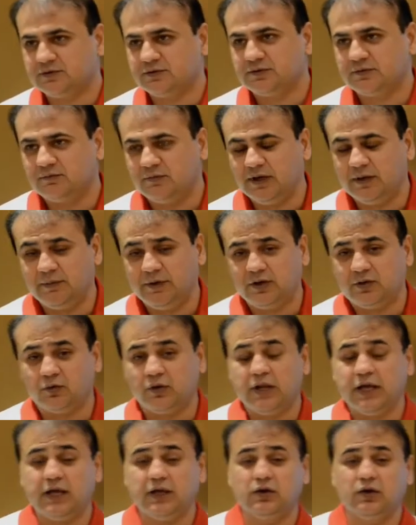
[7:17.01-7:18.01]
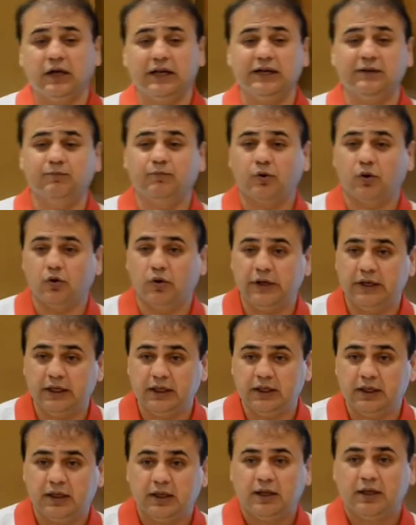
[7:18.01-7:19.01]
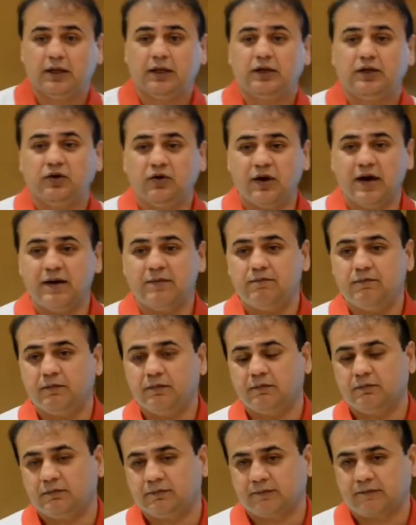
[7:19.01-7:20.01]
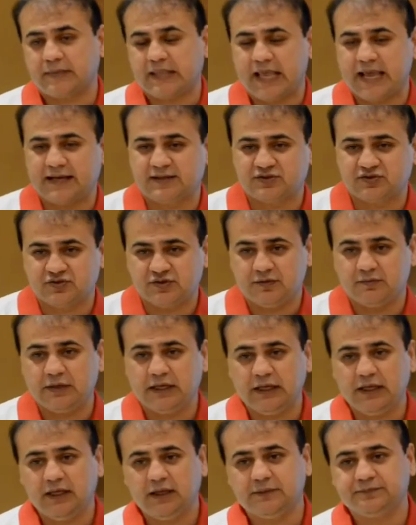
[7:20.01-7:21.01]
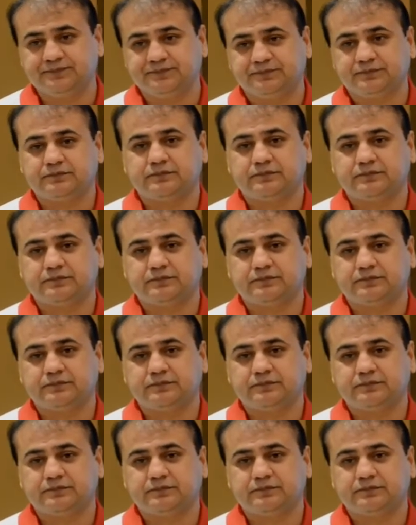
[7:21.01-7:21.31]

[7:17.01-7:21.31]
You know, maybe today you are employed, you have extra money.